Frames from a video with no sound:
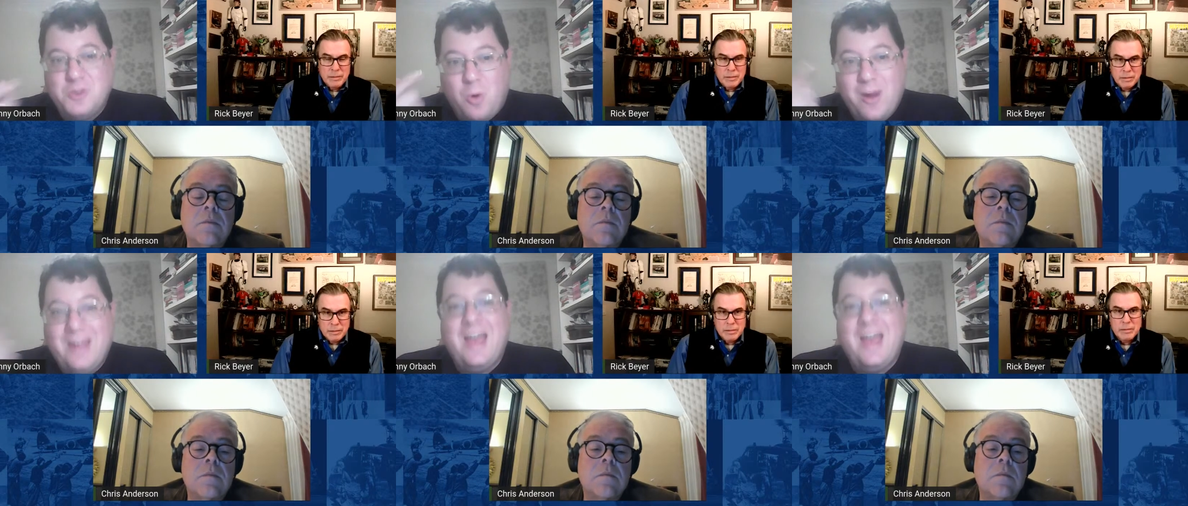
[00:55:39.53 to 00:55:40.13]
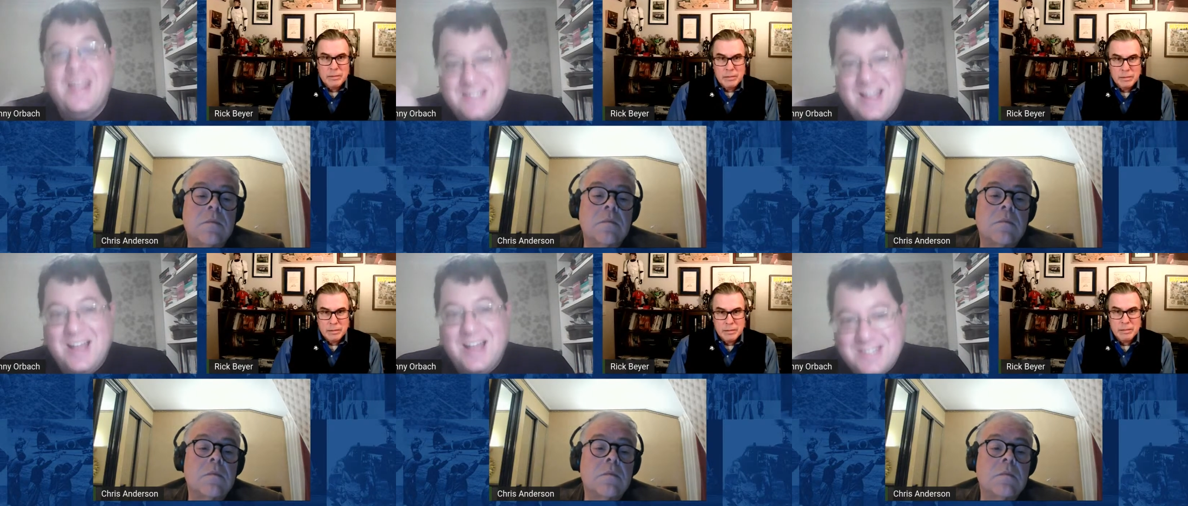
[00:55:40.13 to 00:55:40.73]
Speaker 1: who are against
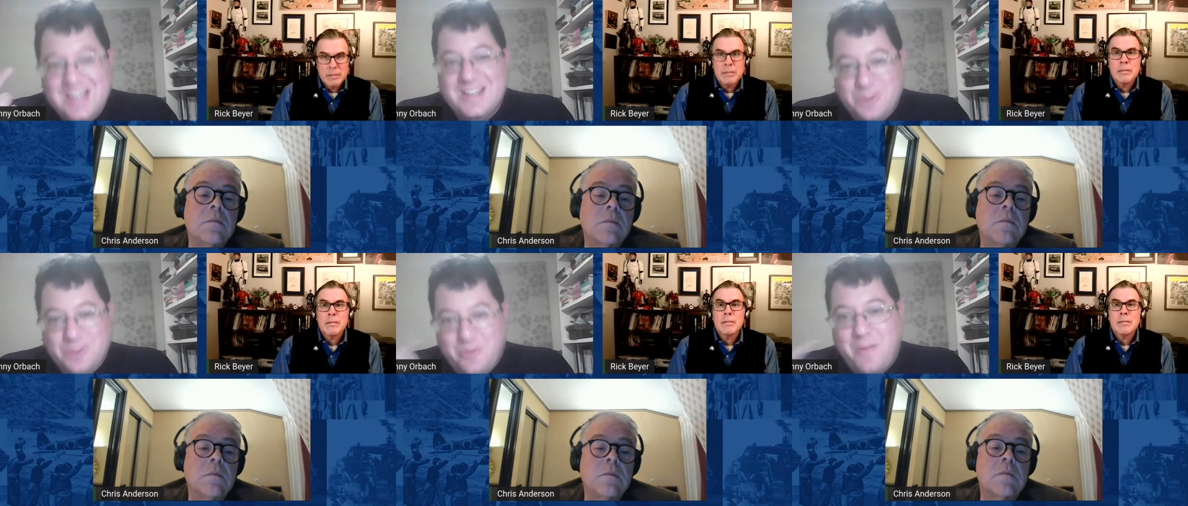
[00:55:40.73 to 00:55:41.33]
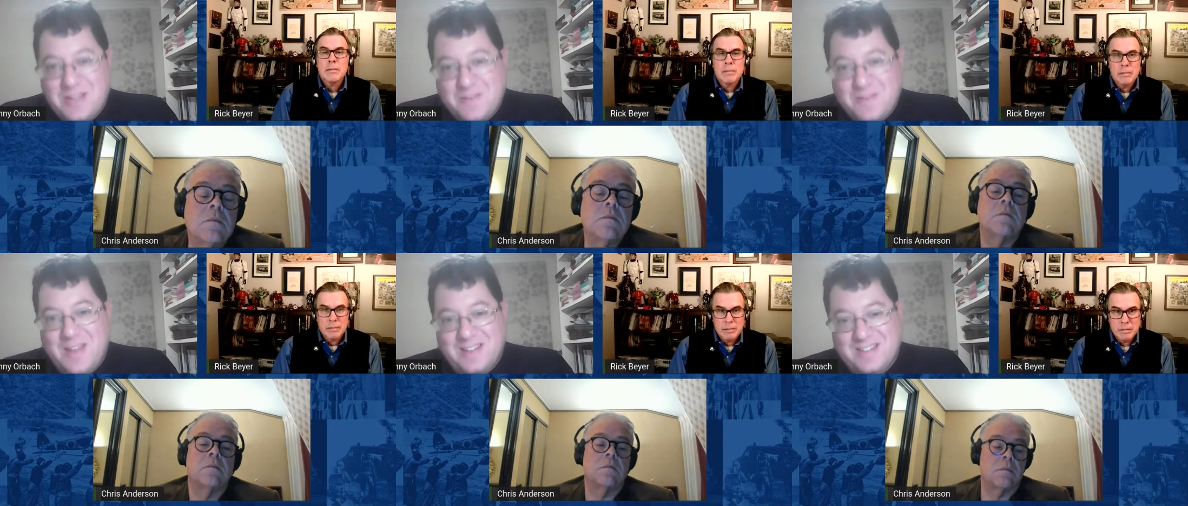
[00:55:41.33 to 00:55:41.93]
us, so they must be
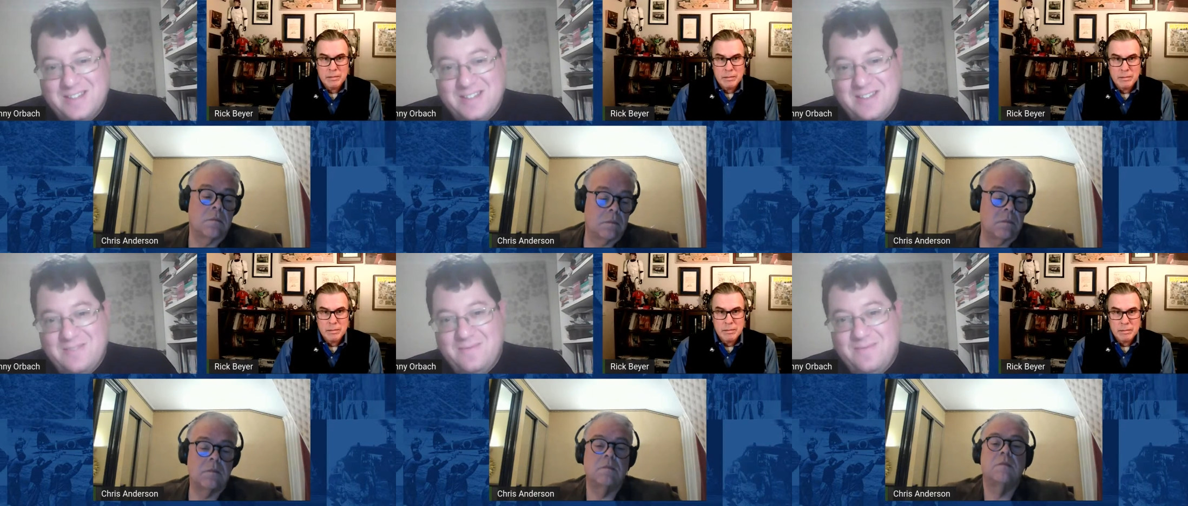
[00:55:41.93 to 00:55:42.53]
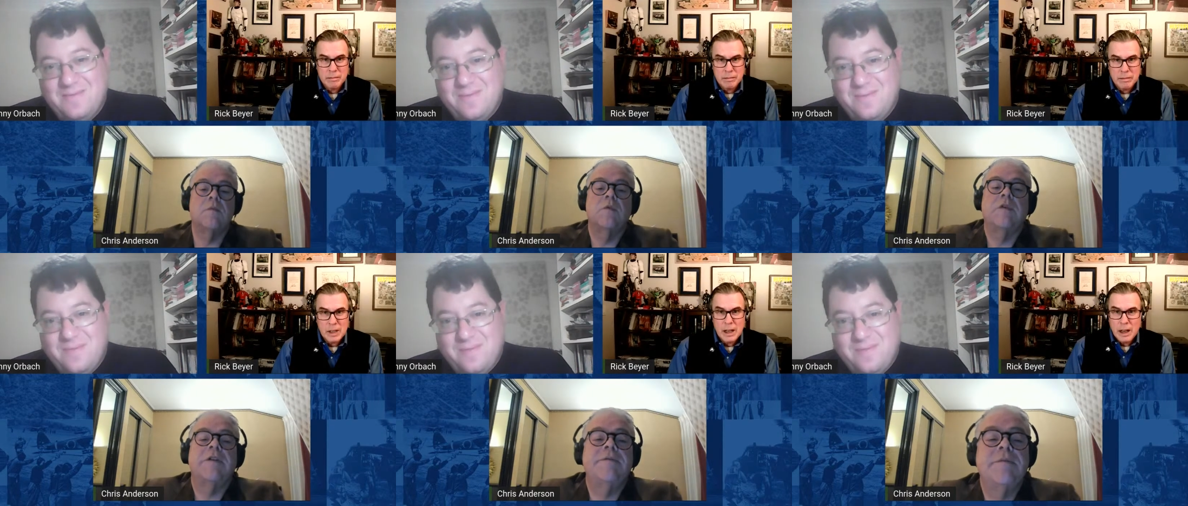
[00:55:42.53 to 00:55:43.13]
Nazis.
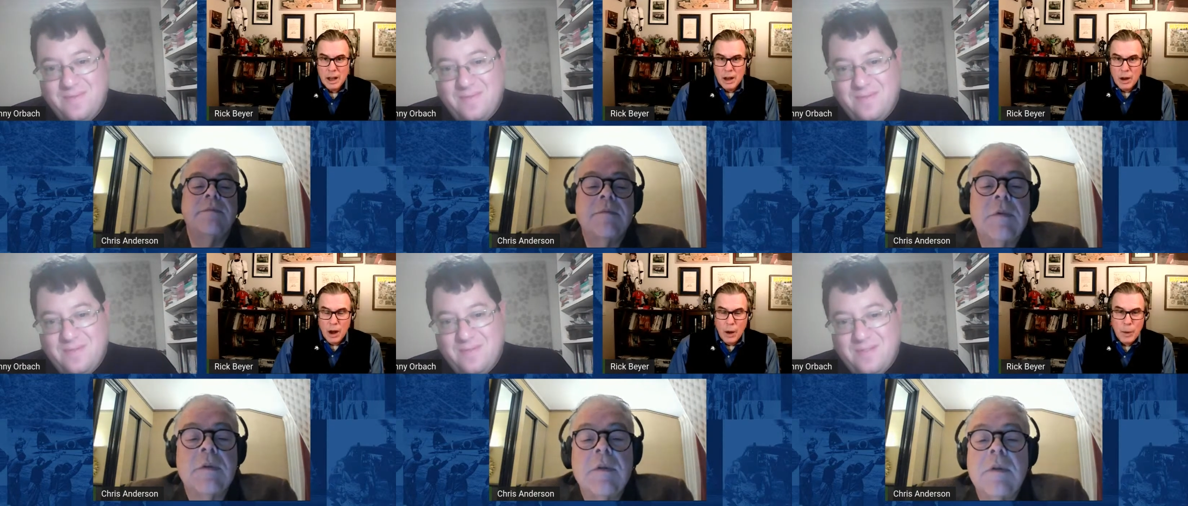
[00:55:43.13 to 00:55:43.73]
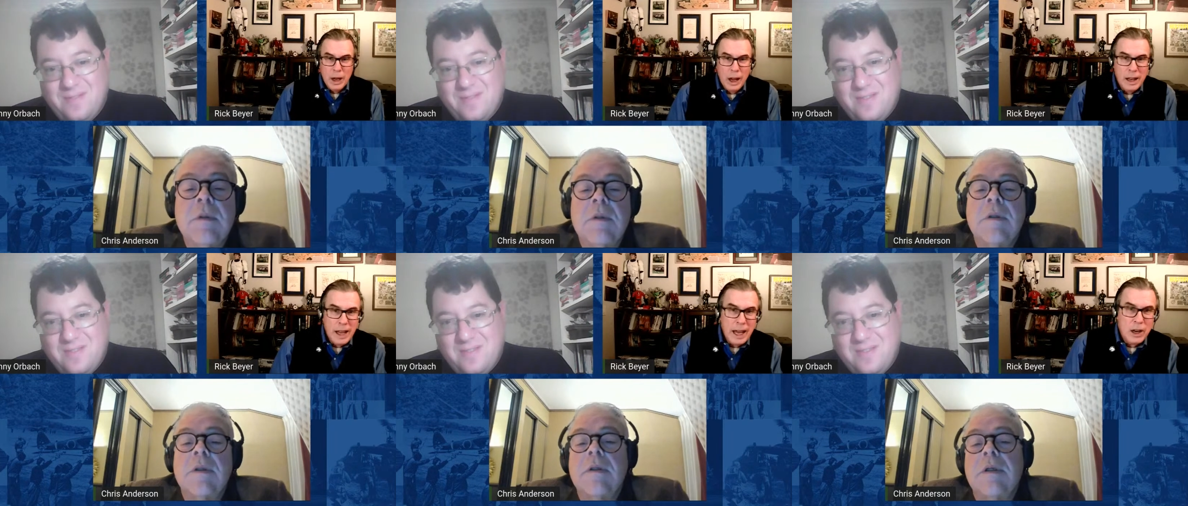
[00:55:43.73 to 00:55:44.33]
Mm.
Speaker 2: Well, on
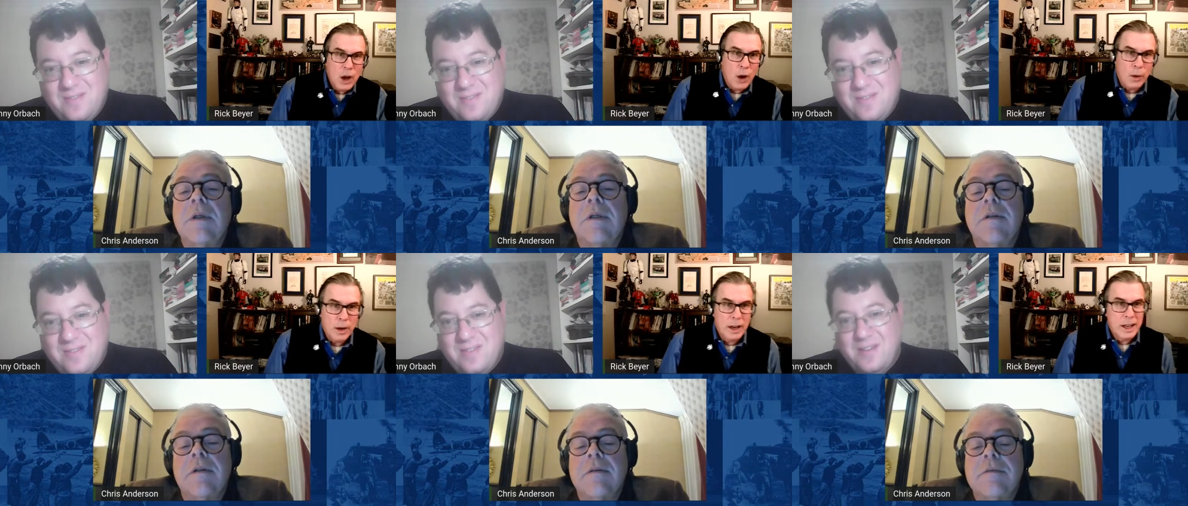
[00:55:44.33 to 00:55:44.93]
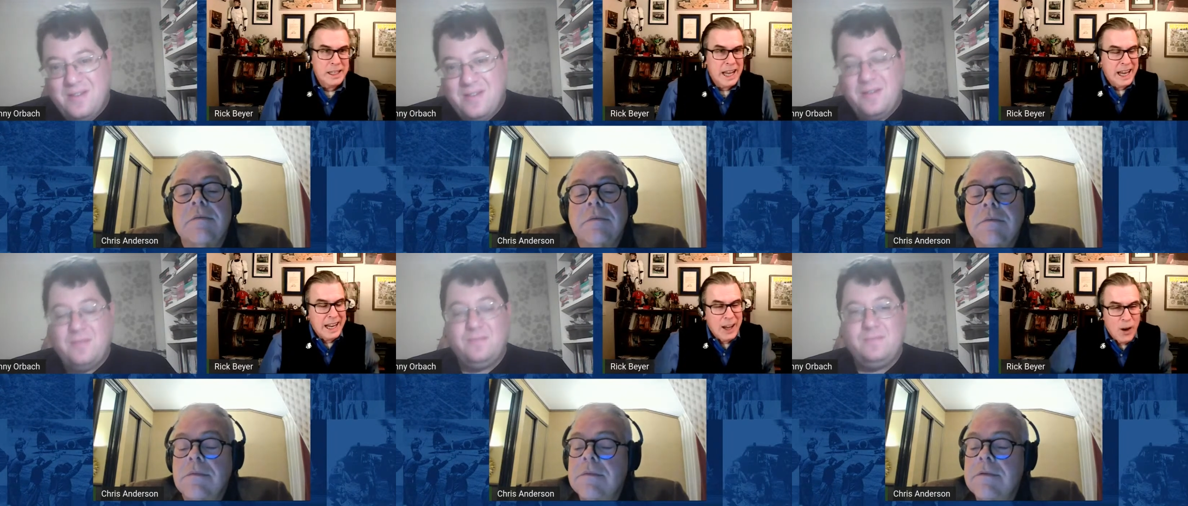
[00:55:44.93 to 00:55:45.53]
that note, uh,
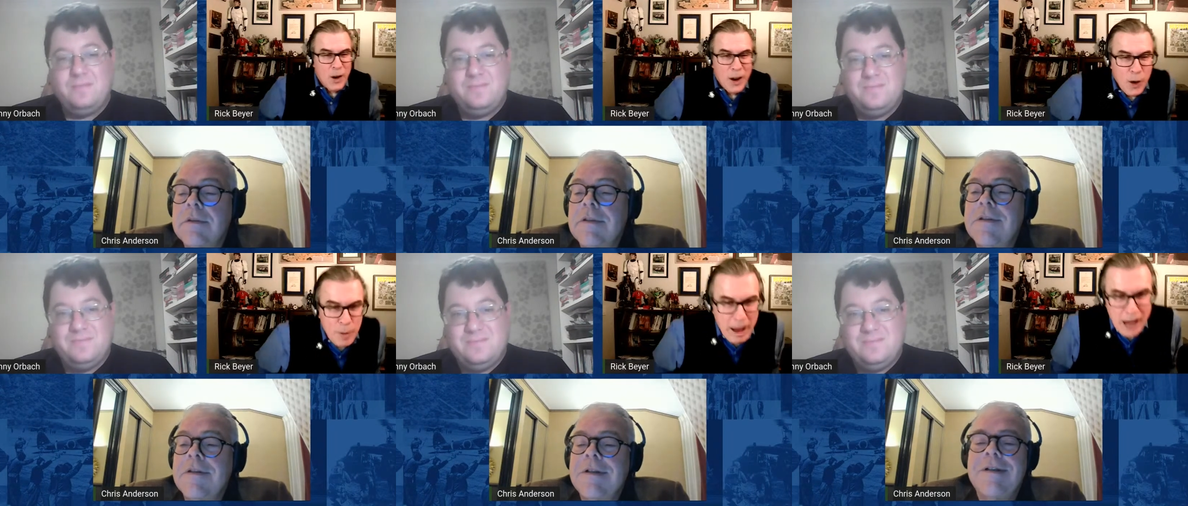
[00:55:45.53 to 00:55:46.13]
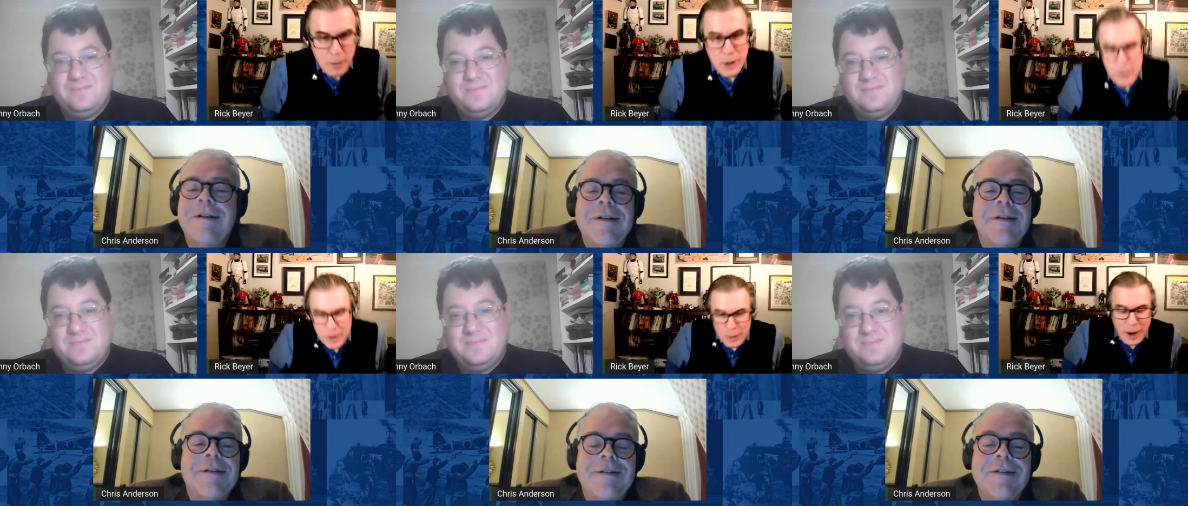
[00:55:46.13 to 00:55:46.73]
Danny Orbach, we
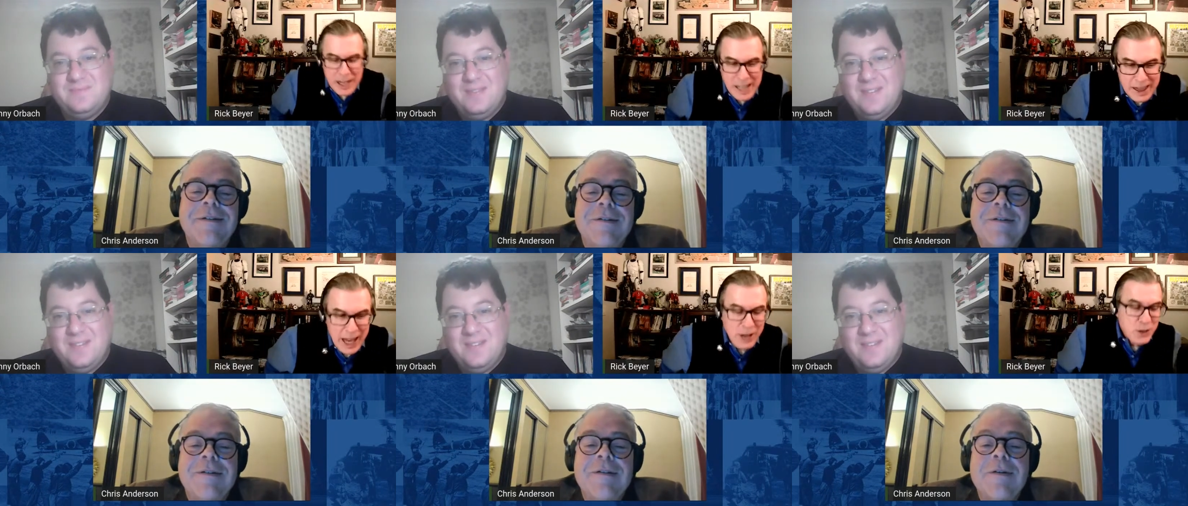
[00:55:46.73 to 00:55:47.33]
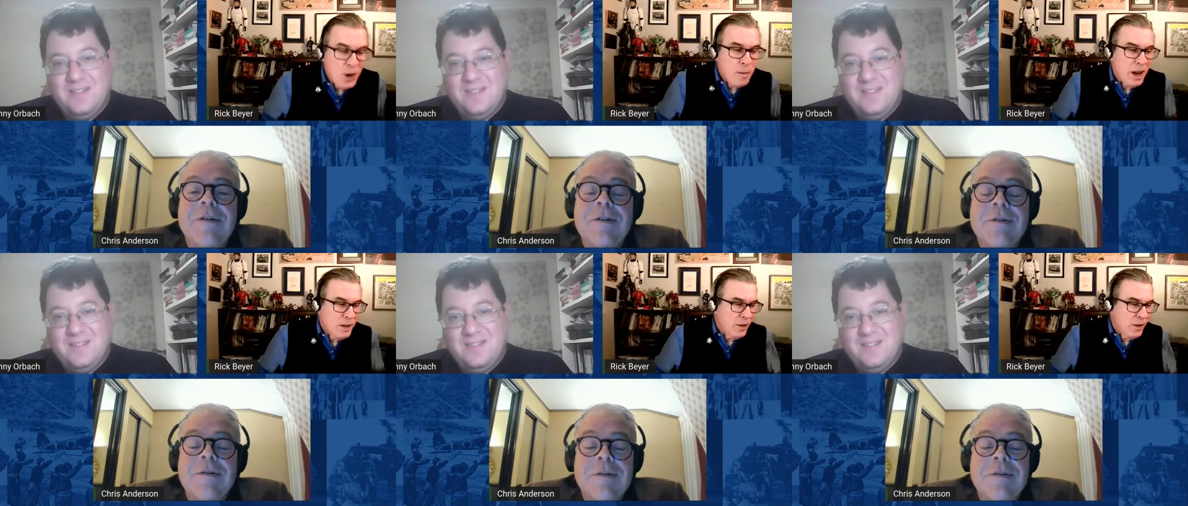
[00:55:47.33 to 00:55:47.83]
will want to say thank you so much for